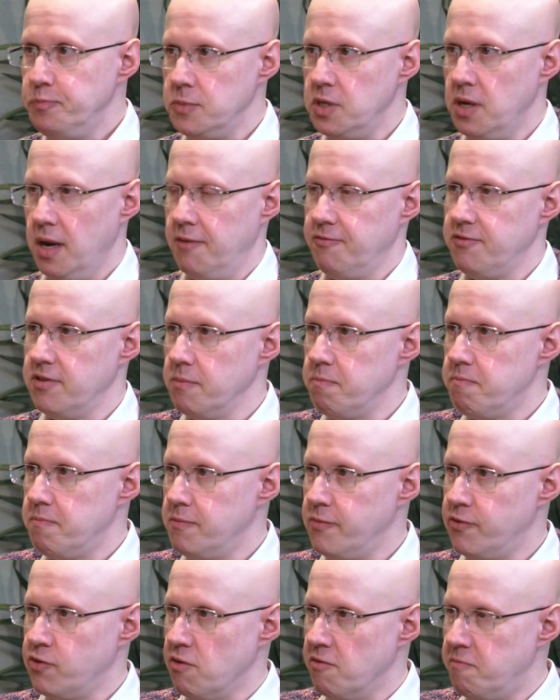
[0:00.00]
You have to
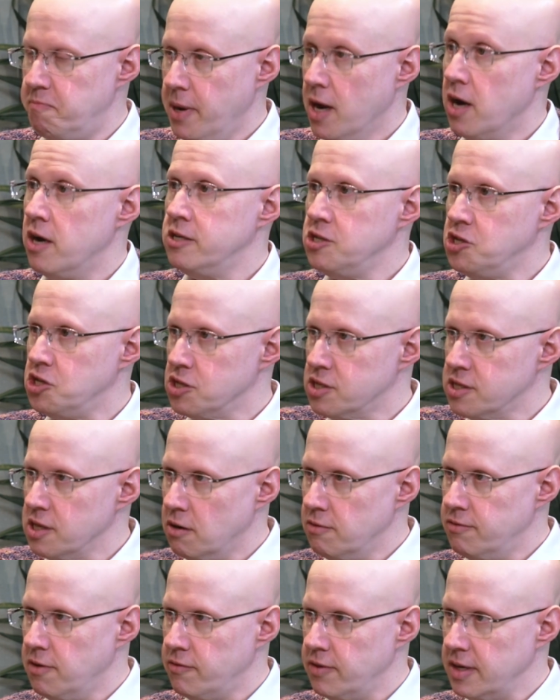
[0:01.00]
sort of purge
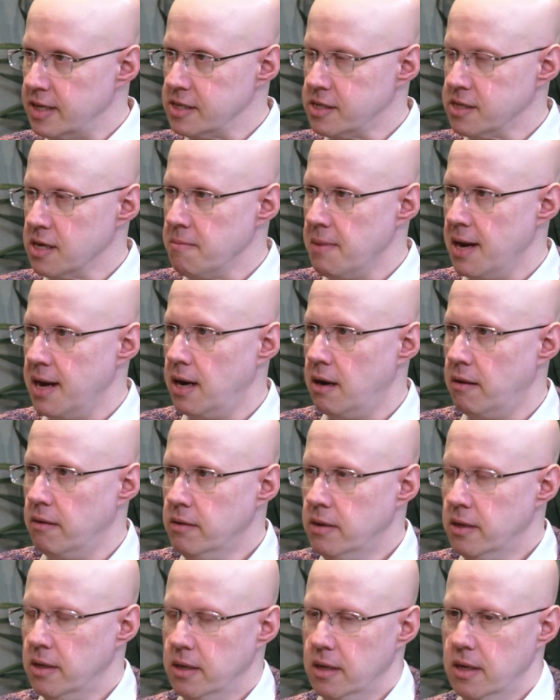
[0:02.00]
yourself of it somehow.
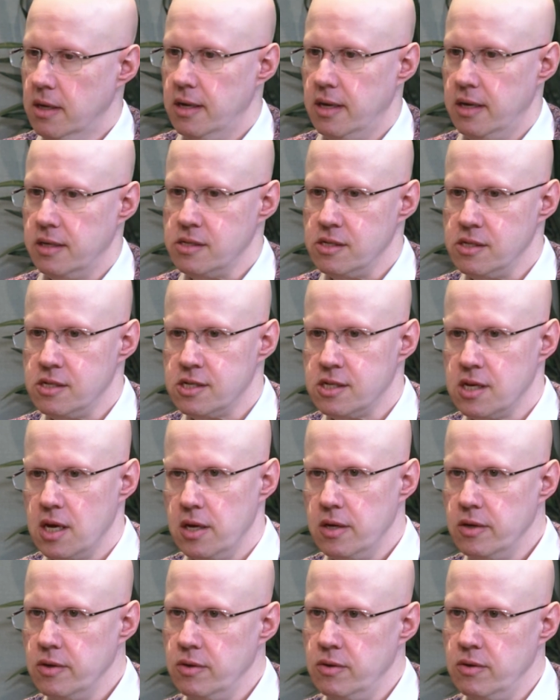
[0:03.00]
And
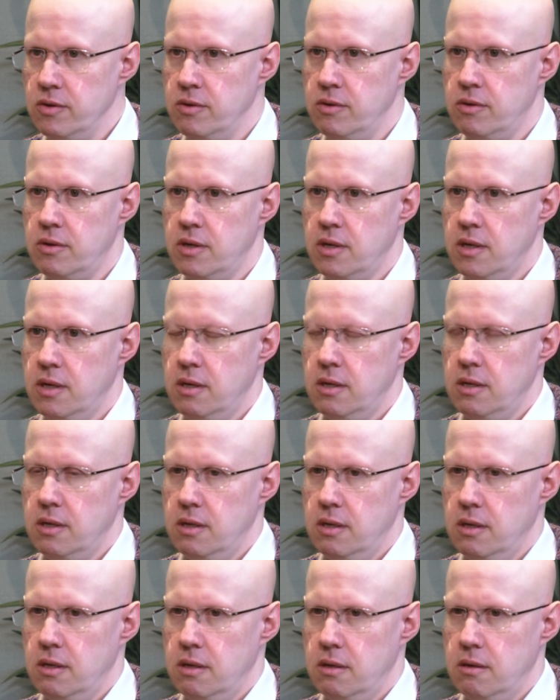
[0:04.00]
so,
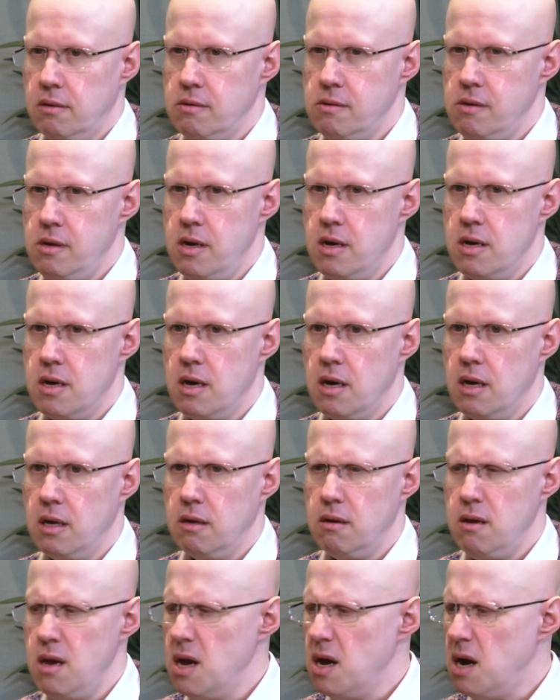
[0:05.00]
yeah.
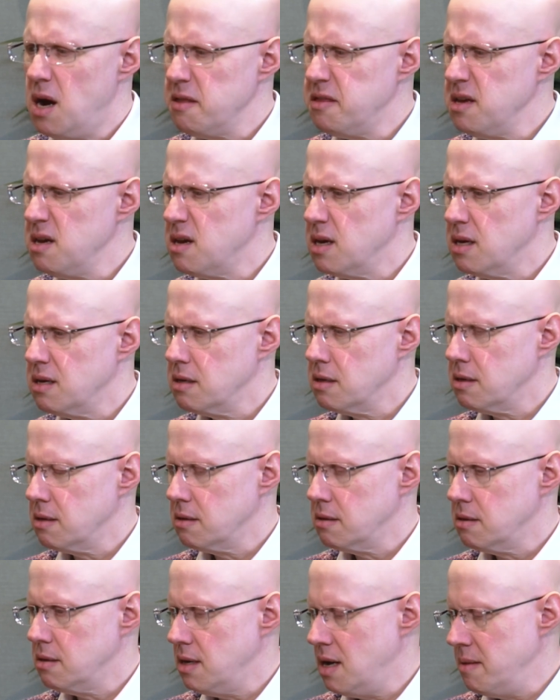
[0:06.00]
Yeah, I think,
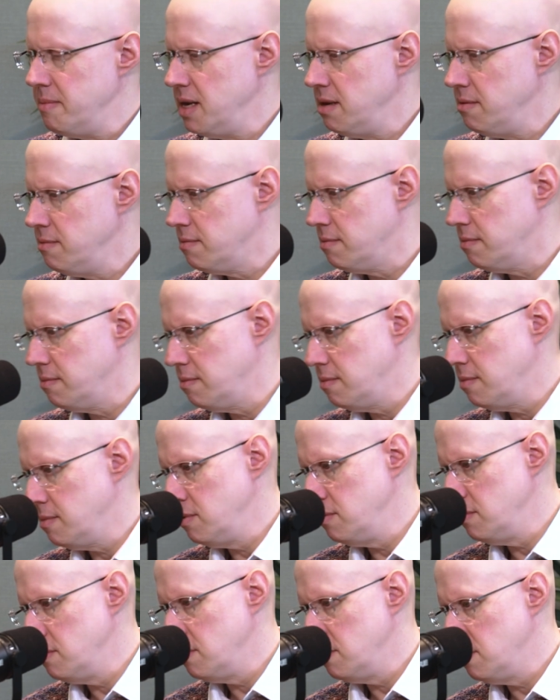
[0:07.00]
I mean,
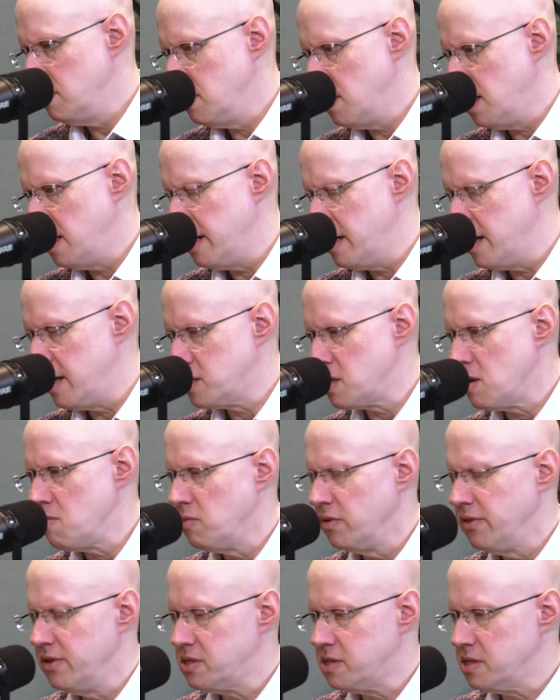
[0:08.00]
I don't
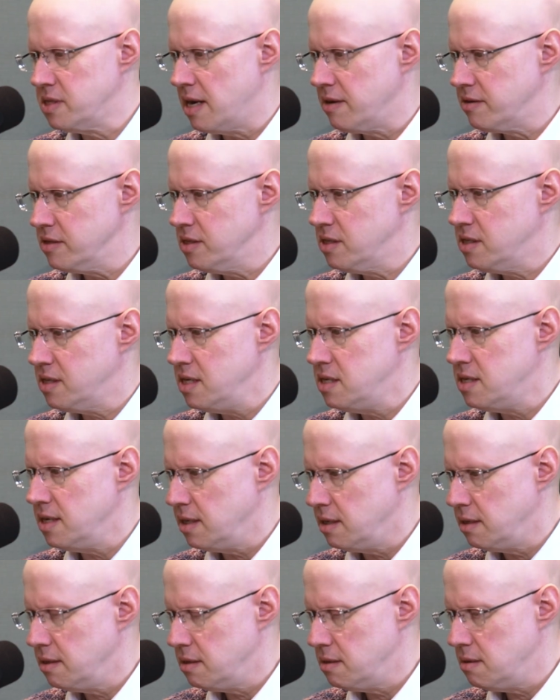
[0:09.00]
want this to sound
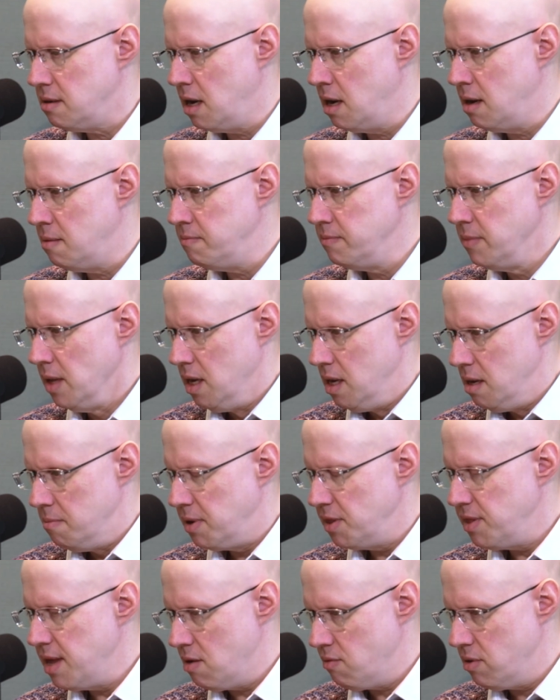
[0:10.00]
conceited,
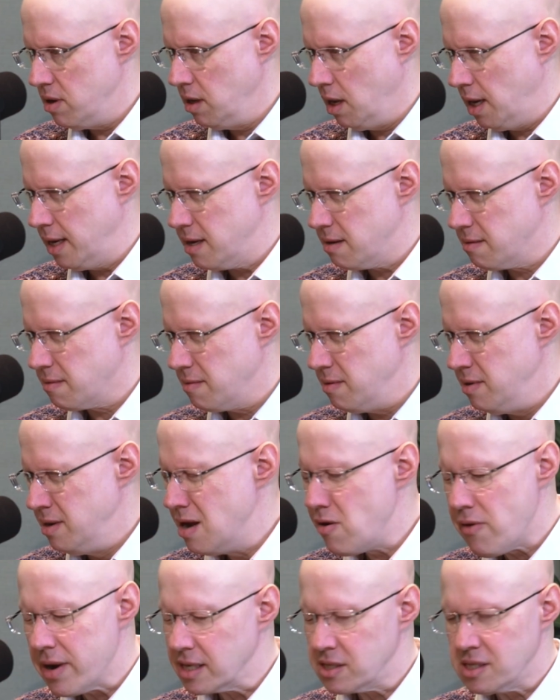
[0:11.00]
but there are like
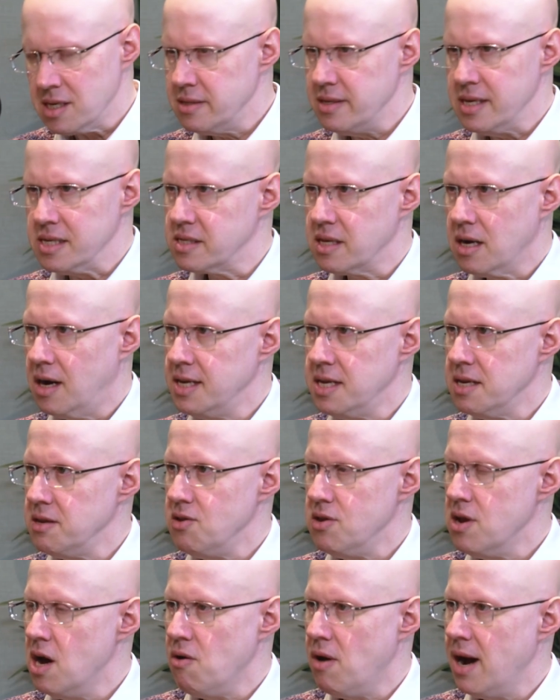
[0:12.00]
lyrics in this that I
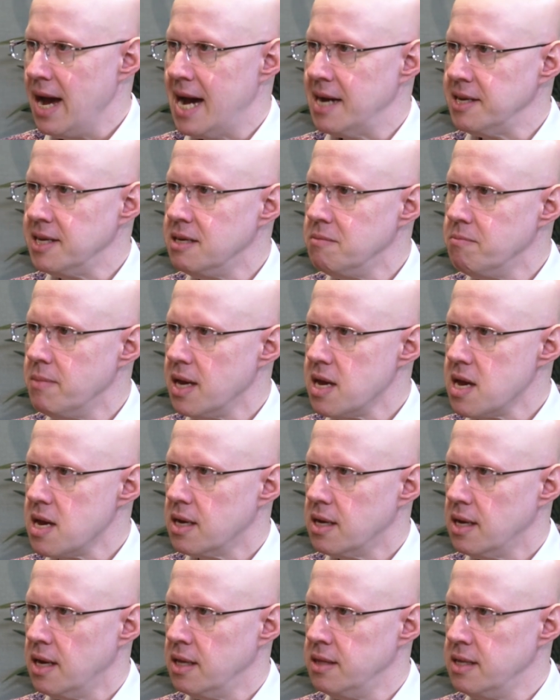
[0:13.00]
didn't know I had in me.
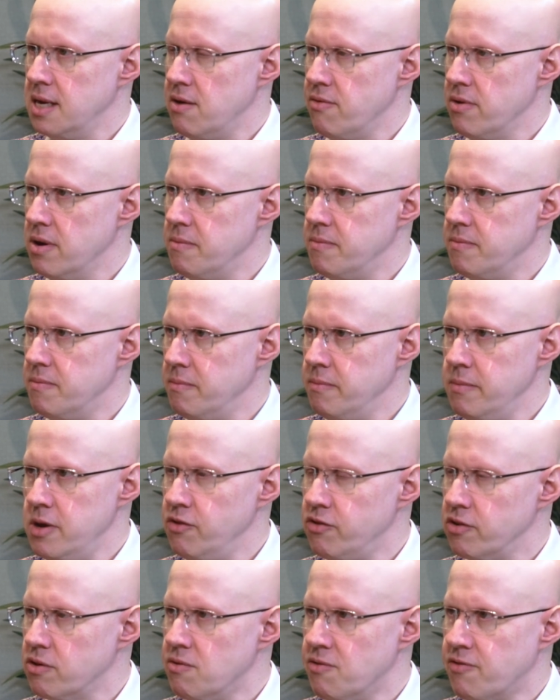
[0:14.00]
Mm. And there are
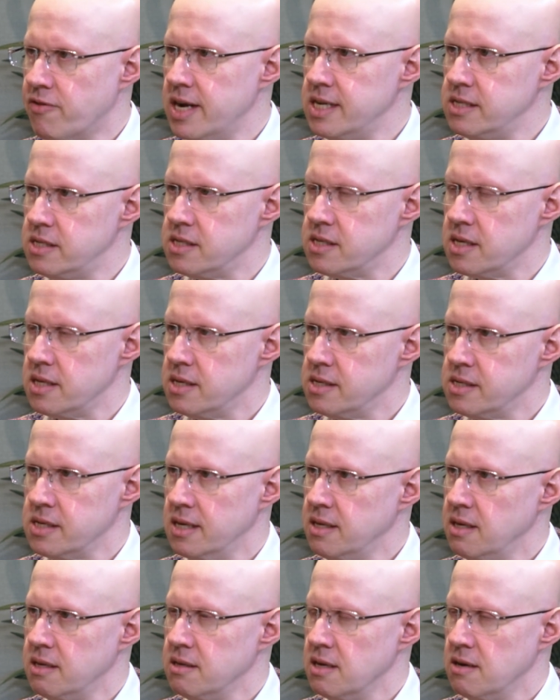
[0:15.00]
musical phrases in this
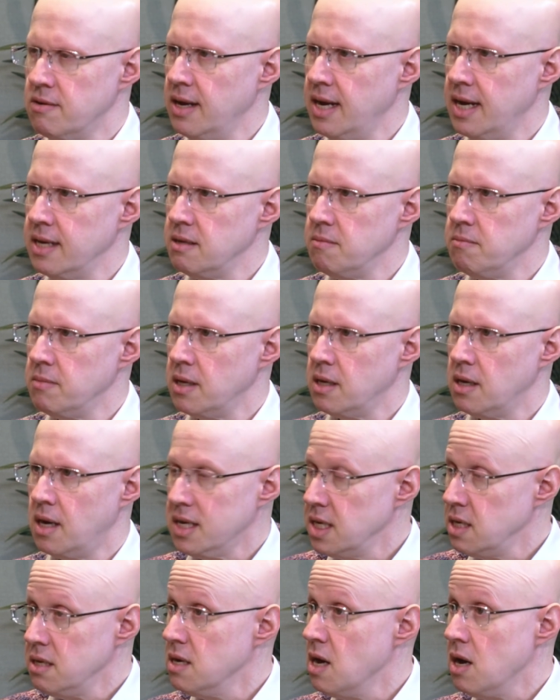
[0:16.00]
I didn't know I had in me. I
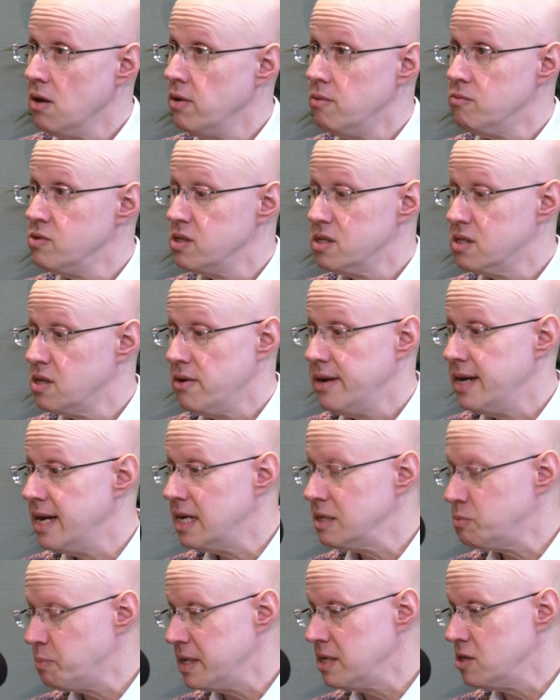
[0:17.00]
didn't know. It
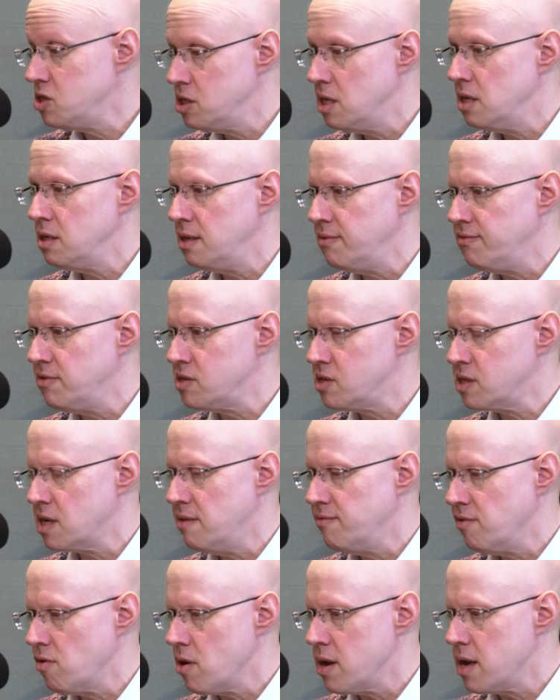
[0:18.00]
has been a journey of
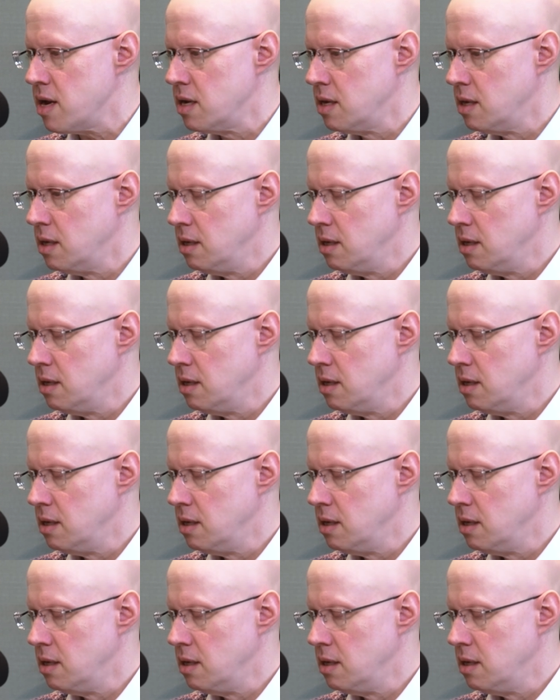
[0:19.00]
discovery.